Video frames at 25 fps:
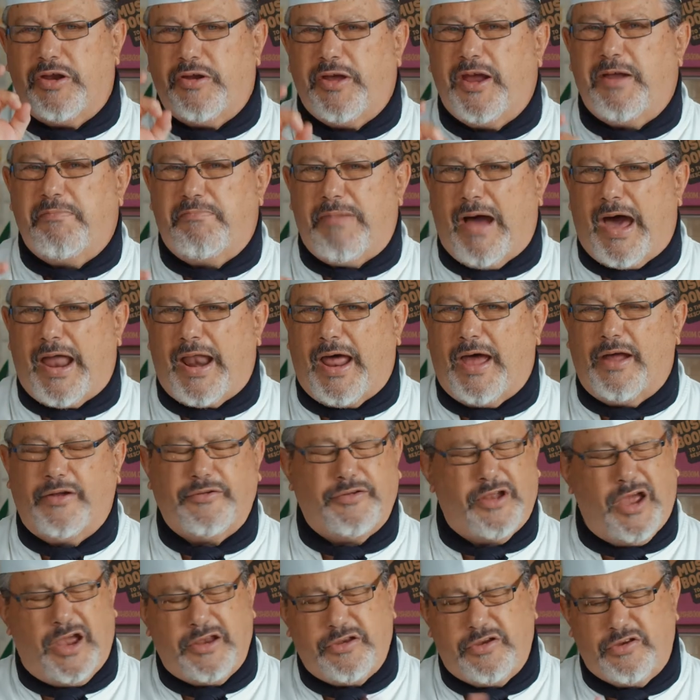you need butter.
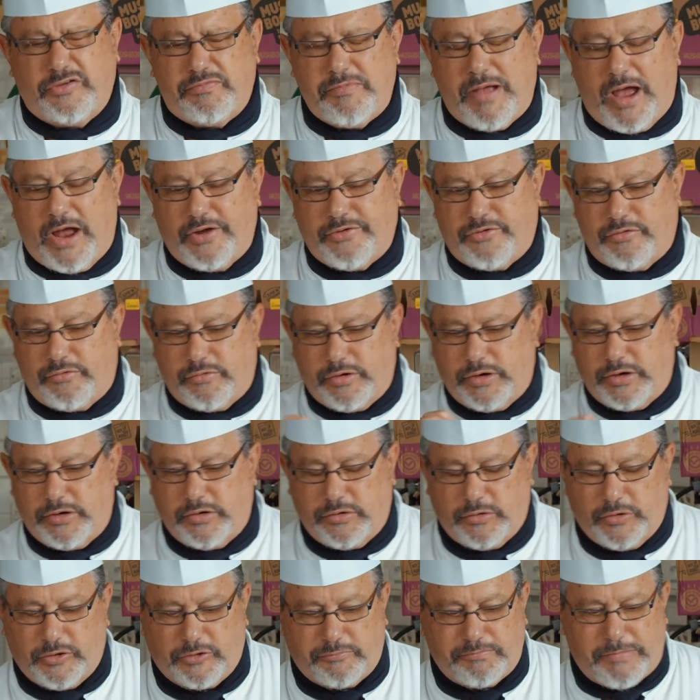Don't use
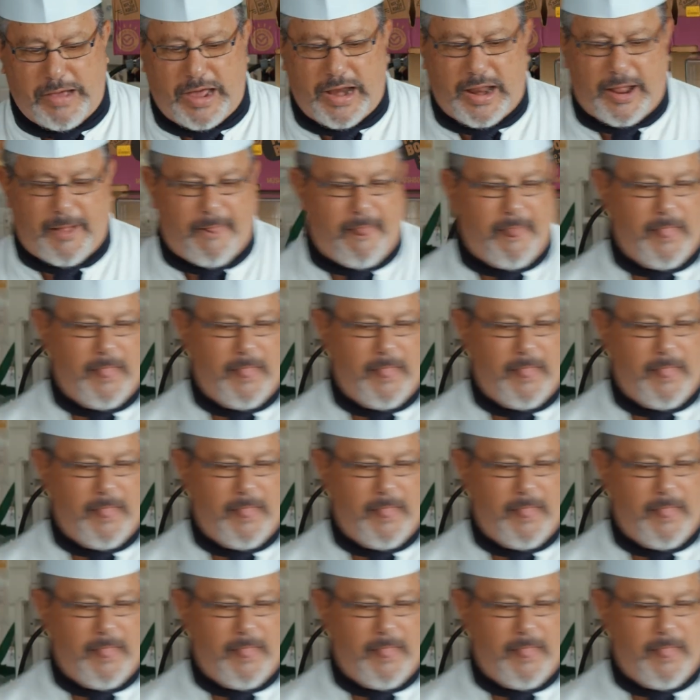margarine, use butter.